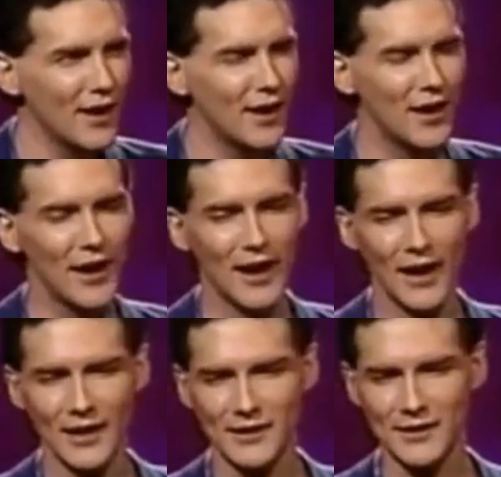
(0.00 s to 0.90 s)

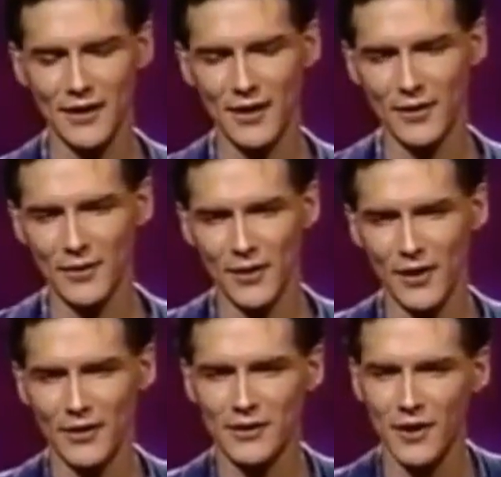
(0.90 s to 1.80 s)
Ah, so who
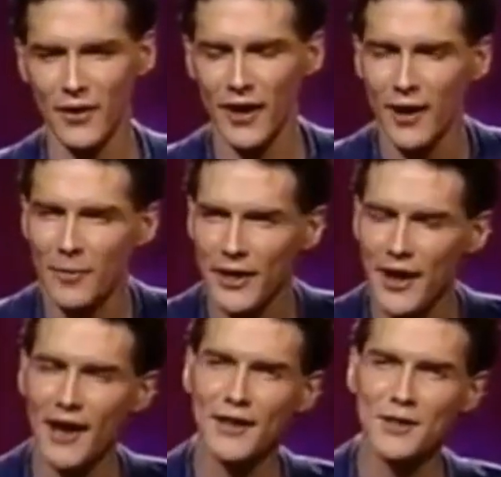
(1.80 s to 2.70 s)
knows though? I, my
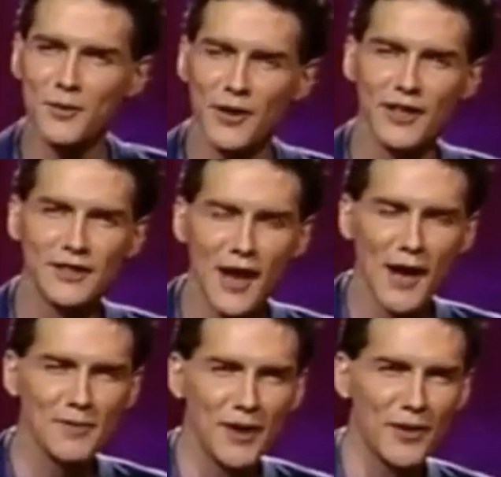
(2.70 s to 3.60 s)
dog doesn't really
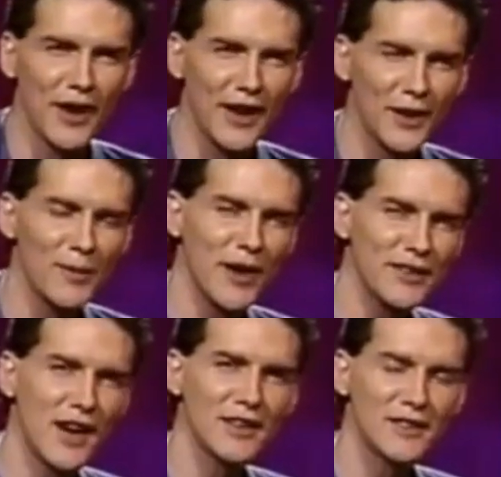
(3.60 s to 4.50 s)
talk, by the way. I know my
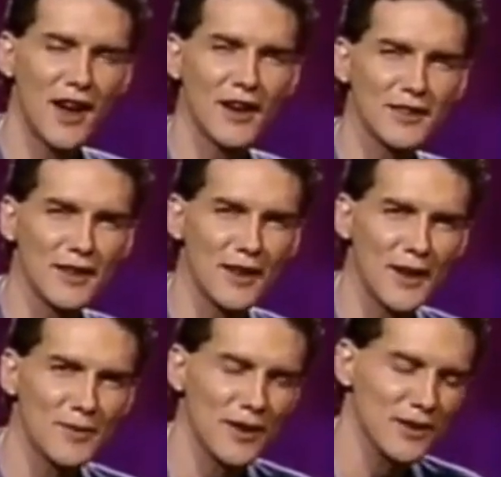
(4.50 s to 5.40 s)
dog talks in a
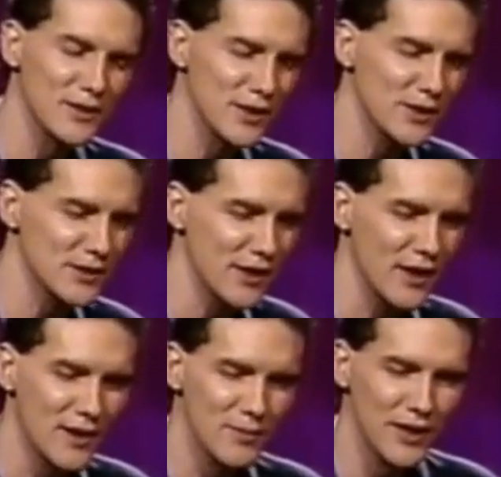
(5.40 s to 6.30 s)
lot of my little jokes there,
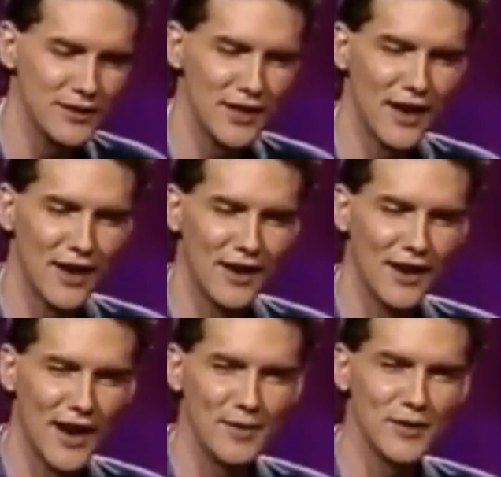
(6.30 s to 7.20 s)
but uh,
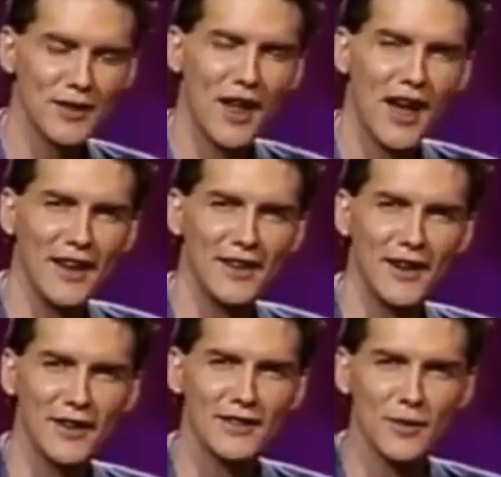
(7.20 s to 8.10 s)
I'm just lying
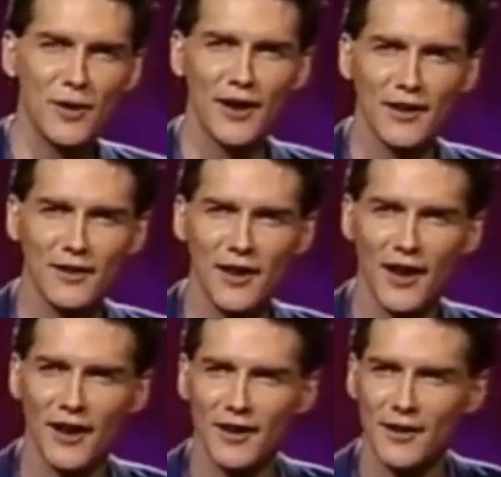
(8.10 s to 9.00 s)
there. He's a regular
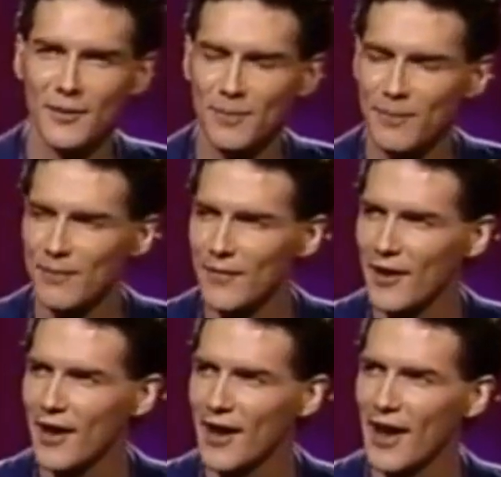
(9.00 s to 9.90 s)
dog. You know.
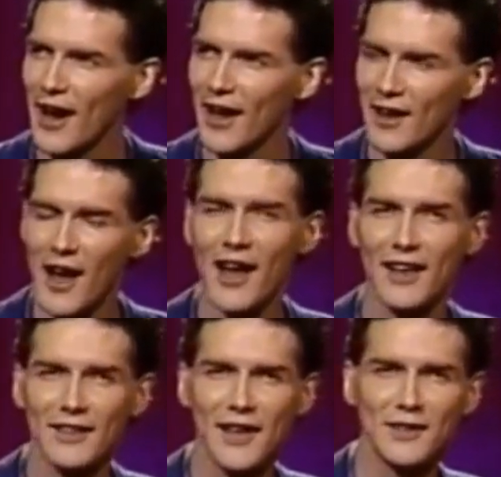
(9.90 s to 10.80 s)
I lie
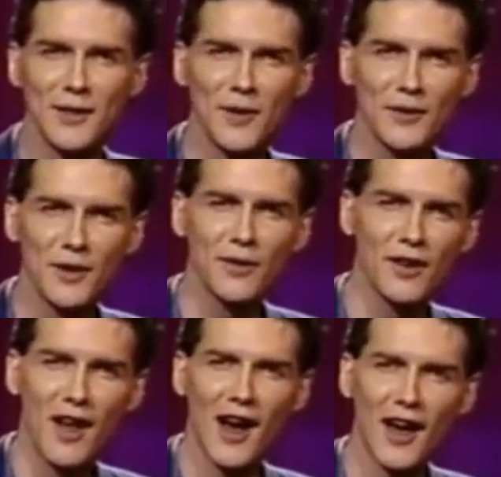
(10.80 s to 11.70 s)
like that sometimes. You ever
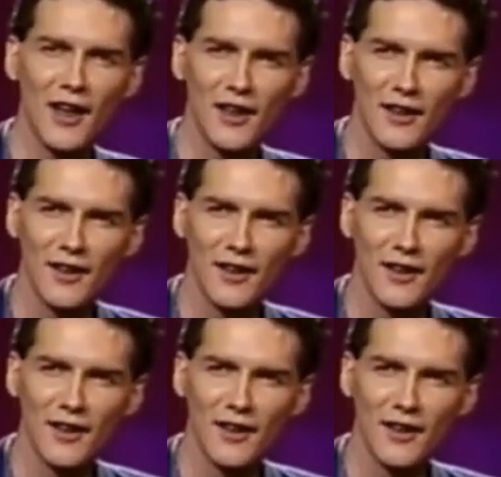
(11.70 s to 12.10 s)
lie?